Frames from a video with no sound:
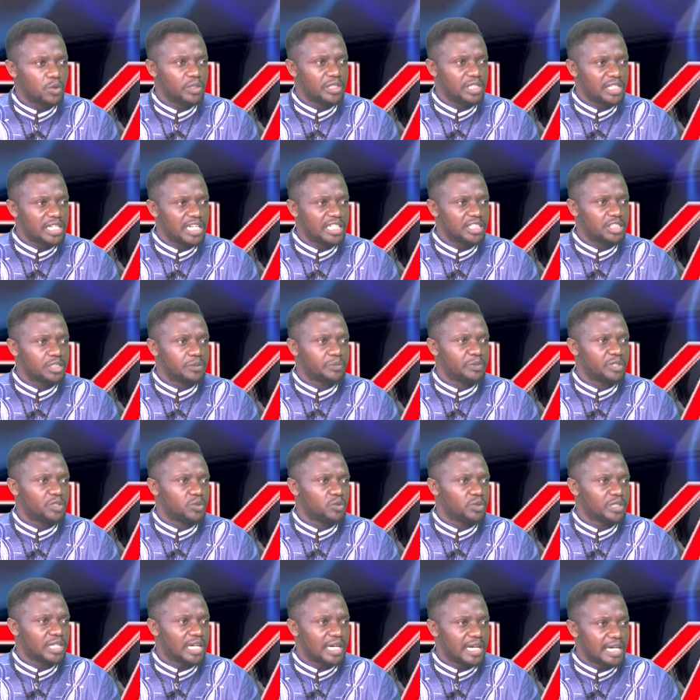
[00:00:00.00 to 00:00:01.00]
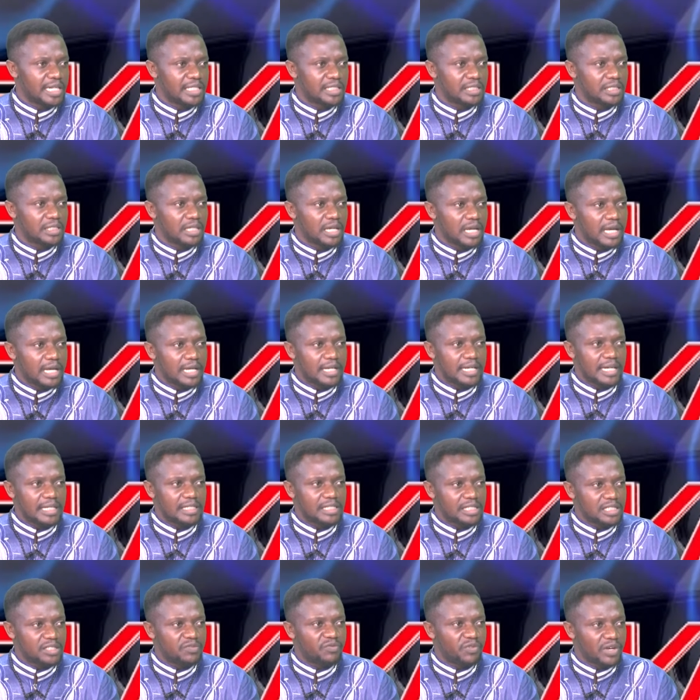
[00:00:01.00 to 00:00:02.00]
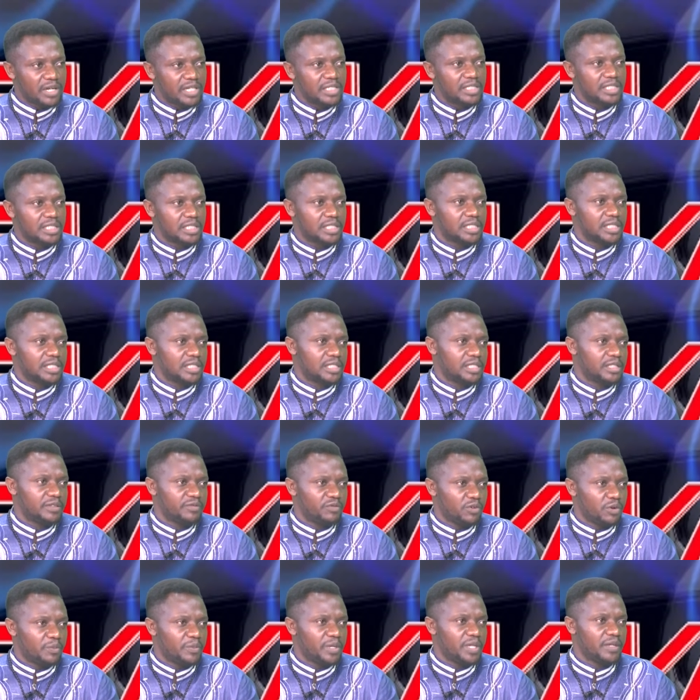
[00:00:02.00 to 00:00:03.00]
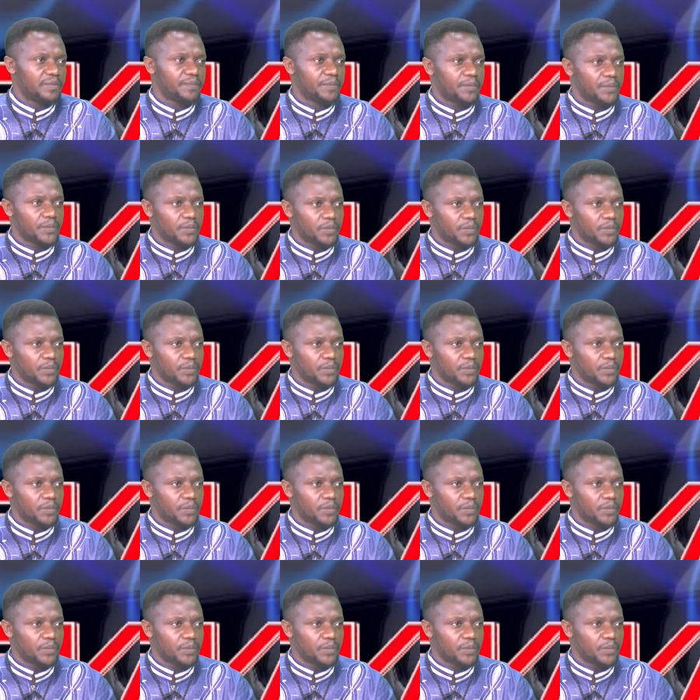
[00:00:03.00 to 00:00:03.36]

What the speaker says: leadership into their hands. That is very disgracing for me. So